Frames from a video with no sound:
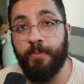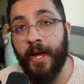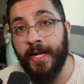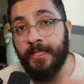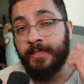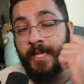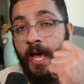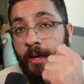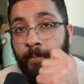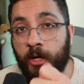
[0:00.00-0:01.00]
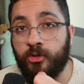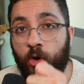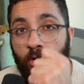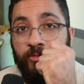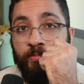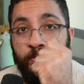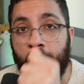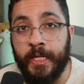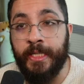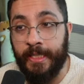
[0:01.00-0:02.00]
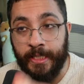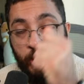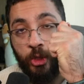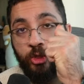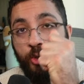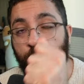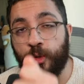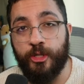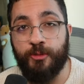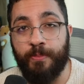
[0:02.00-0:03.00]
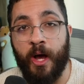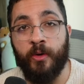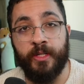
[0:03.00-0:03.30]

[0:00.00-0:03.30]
paid that amount of money to Chris Brown,